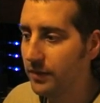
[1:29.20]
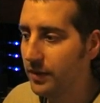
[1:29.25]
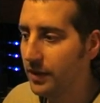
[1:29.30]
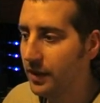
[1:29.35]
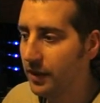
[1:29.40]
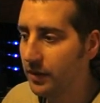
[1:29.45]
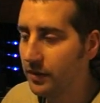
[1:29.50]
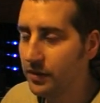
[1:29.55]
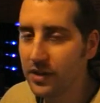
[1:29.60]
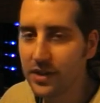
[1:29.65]
you
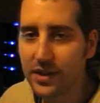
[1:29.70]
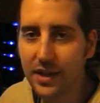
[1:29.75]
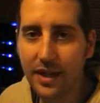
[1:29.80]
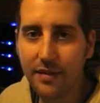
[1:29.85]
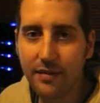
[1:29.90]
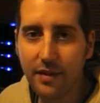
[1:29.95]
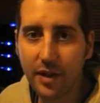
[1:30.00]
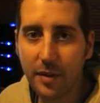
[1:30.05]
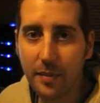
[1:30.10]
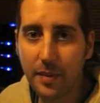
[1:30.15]
know, to
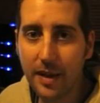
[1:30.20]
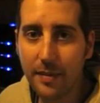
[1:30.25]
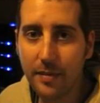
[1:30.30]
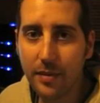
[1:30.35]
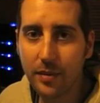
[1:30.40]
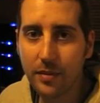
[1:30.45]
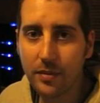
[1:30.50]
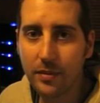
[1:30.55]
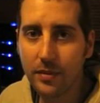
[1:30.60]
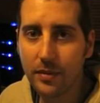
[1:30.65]
save other
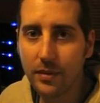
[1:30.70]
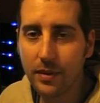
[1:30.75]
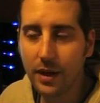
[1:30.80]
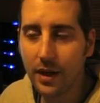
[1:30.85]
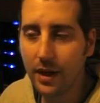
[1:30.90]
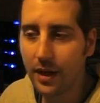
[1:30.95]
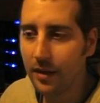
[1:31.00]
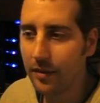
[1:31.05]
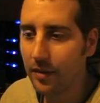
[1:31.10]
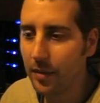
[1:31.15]
people.
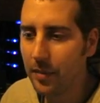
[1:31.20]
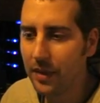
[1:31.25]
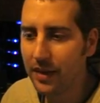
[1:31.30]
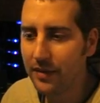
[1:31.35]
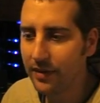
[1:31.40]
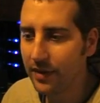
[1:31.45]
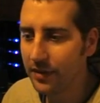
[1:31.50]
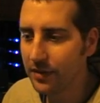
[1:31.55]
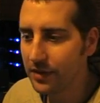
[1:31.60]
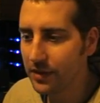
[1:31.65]
Um, I believe
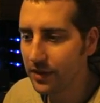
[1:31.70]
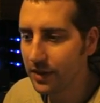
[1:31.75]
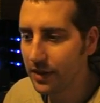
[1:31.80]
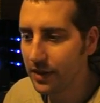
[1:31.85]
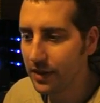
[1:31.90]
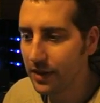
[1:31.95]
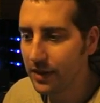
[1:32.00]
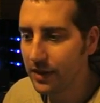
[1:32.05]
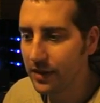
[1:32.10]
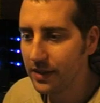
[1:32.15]
there was
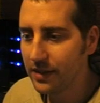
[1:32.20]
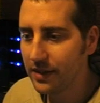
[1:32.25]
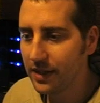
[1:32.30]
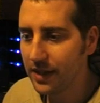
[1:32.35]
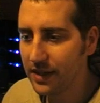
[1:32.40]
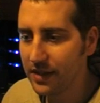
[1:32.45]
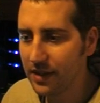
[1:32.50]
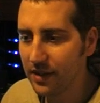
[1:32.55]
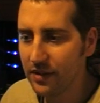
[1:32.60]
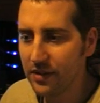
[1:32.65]

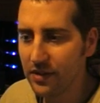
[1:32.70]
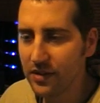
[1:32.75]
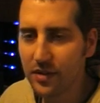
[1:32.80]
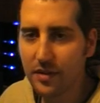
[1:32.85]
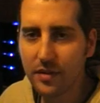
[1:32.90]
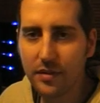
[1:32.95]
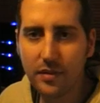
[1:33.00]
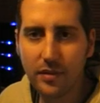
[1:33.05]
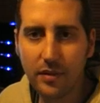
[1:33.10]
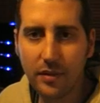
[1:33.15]
six others that
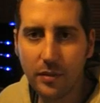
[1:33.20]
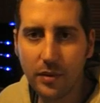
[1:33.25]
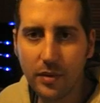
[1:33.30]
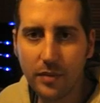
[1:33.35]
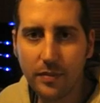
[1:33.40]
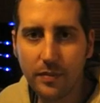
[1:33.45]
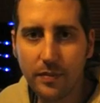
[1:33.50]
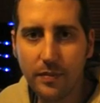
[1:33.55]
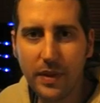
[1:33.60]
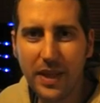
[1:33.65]
were
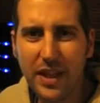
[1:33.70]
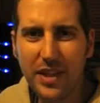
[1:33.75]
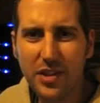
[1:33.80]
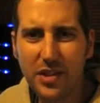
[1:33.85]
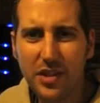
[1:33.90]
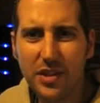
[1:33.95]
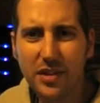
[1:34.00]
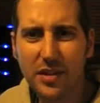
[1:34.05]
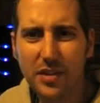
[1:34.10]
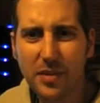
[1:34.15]

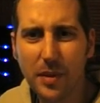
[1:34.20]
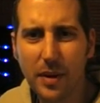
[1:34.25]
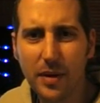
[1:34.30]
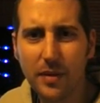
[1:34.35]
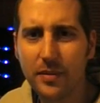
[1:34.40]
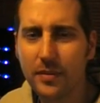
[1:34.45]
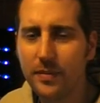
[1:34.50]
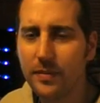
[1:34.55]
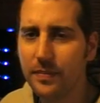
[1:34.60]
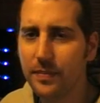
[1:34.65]
injured as well.
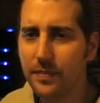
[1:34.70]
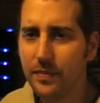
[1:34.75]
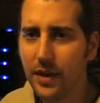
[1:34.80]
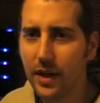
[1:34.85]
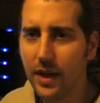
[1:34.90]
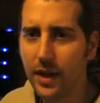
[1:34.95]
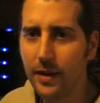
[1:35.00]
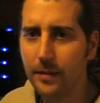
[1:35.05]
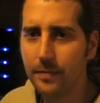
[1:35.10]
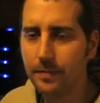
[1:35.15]

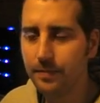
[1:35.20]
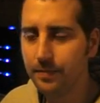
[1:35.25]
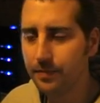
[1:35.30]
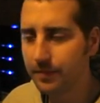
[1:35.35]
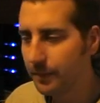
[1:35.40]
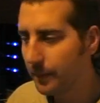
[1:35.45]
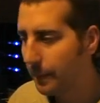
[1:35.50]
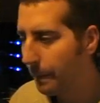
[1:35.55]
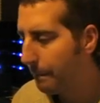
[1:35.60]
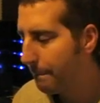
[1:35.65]
Um,
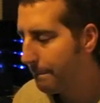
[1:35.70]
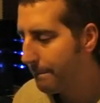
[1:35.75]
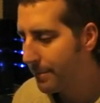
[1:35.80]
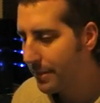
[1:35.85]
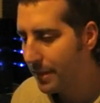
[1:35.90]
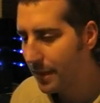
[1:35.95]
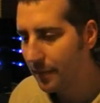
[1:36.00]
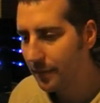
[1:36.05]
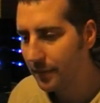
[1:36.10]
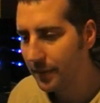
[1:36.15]

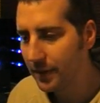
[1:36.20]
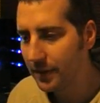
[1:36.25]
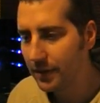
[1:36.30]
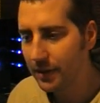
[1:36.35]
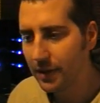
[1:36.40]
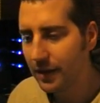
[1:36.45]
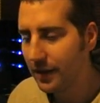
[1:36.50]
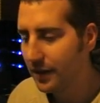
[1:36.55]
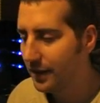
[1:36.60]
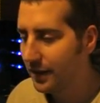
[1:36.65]
but
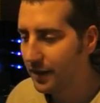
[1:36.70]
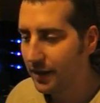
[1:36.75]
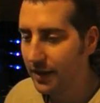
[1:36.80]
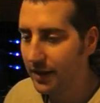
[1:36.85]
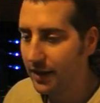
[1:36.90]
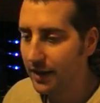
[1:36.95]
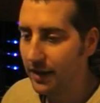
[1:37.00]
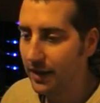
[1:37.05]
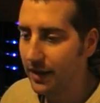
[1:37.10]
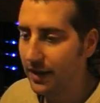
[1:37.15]

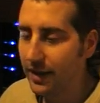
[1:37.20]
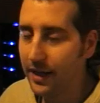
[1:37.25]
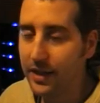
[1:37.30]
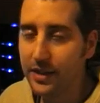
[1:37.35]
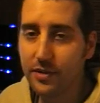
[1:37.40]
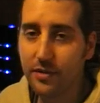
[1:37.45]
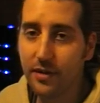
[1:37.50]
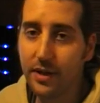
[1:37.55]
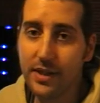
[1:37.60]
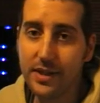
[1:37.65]
it's
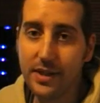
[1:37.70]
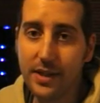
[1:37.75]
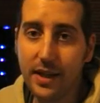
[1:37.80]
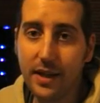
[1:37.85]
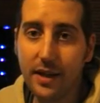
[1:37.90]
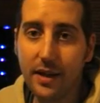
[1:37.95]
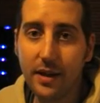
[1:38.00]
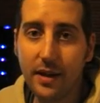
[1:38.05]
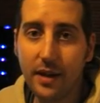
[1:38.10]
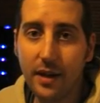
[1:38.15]
crazy.
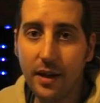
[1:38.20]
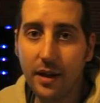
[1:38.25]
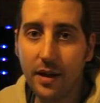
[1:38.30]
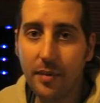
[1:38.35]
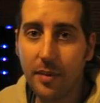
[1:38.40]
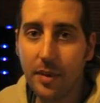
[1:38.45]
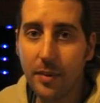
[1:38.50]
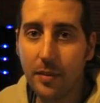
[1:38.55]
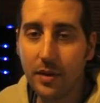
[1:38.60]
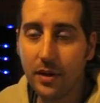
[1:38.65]
Uh,
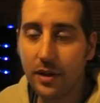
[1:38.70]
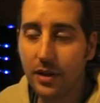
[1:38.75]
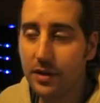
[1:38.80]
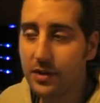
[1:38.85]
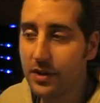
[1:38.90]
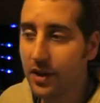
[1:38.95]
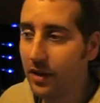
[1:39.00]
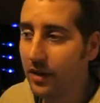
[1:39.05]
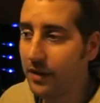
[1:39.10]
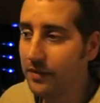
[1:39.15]
people can lose
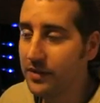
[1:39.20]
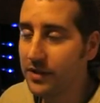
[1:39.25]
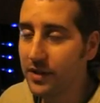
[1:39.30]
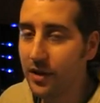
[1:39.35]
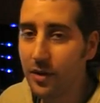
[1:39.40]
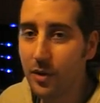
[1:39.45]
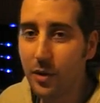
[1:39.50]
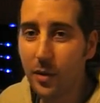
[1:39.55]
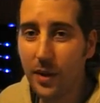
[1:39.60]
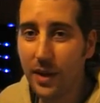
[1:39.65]
their lives
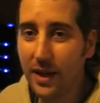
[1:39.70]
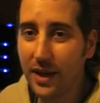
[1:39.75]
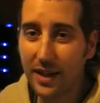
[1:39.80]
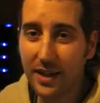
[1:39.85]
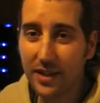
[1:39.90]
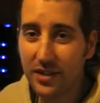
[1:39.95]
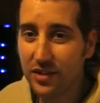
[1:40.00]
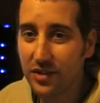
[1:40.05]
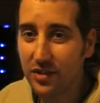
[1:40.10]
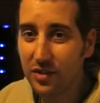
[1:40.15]
so quickly
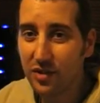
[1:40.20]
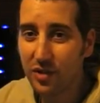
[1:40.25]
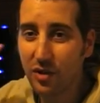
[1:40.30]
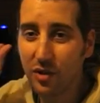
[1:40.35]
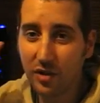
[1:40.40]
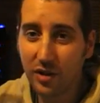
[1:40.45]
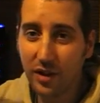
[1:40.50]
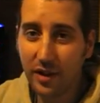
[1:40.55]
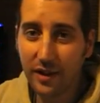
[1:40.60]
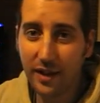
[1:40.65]
and just
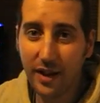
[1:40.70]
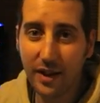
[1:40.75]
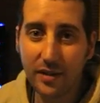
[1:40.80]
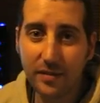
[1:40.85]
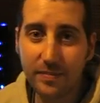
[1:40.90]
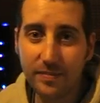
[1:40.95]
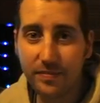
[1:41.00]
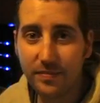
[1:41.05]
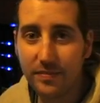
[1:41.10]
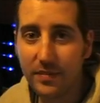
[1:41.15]
gone like that.
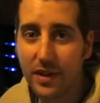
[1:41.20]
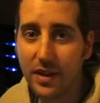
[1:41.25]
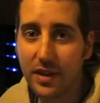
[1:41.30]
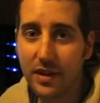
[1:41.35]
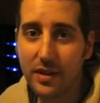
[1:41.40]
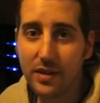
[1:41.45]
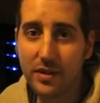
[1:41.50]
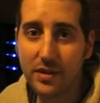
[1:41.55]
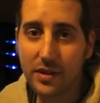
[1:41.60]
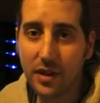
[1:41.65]

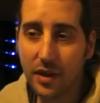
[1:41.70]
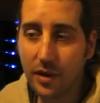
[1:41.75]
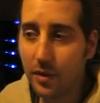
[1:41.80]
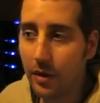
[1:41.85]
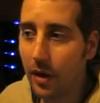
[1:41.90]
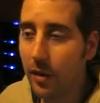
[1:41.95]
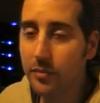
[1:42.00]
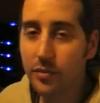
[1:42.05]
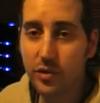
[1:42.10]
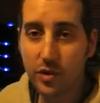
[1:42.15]
So
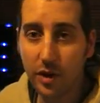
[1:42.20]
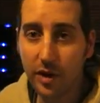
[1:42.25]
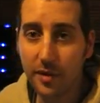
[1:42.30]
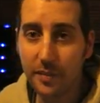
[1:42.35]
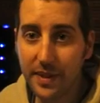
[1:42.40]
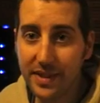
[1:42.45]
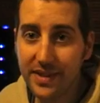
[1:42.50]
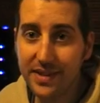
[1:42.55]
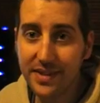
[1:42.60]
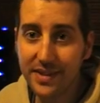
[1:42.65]
I'm trying to
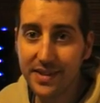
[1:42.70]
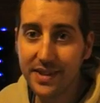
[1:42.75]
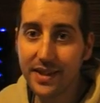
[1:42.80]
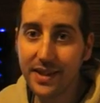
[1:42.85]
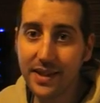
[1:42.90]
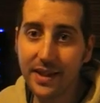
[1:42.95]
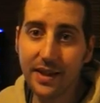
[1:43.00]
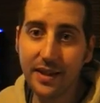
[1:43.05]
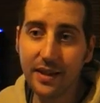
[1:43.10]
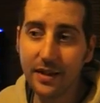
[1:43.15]
be sincere
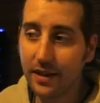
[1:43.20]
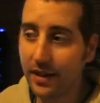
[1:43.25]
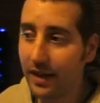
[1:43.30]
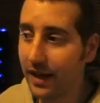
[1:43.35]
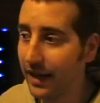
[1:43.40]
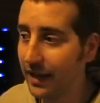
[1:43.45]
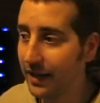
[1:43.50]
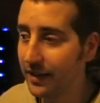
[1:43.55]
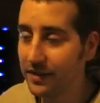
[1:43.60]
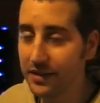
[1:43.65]
here
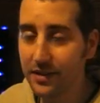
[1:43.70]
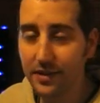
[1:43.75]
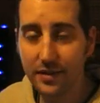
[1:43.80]
and